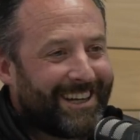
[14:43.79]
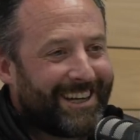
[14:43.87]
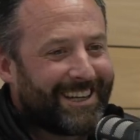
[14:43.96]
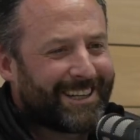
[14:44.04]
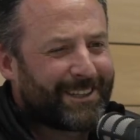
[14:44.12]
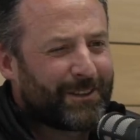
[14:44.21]

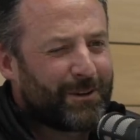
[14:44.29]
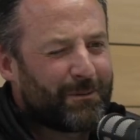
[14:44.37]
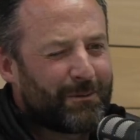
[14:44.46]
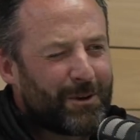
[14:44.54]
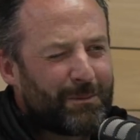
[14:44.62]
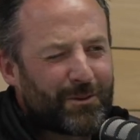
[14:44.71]

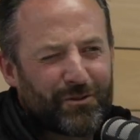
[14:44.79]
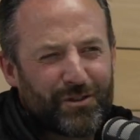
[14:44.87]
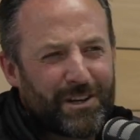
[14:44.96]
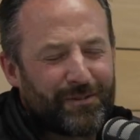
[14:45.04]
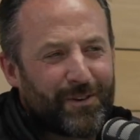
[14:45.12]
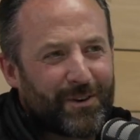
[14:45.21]
About
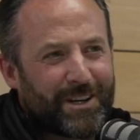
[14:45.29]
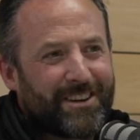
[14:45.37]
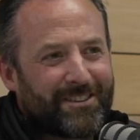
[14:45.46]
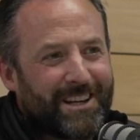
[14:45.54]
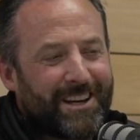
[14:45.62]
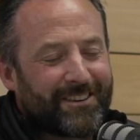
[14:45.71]
3 or 4
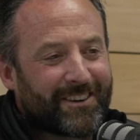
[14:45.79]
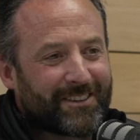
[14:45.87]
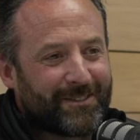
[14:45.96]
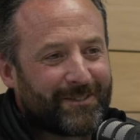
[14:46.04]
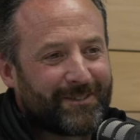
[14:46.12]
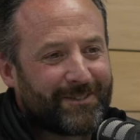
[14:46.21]
days later,
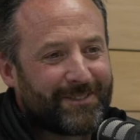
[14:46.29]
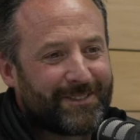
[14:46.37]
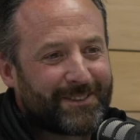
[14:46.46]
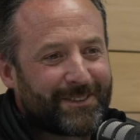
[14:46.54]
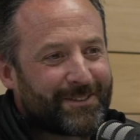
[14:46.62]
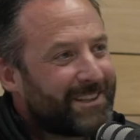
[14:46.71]

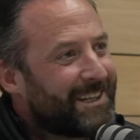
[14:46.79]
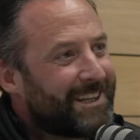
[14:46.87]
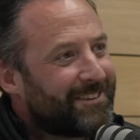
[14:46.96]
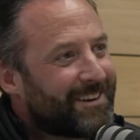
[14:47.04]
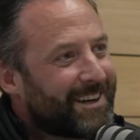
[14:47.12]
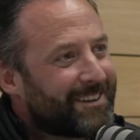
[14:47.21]
there was a
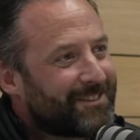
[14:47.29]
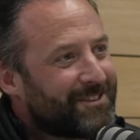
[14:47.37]
lady who rang.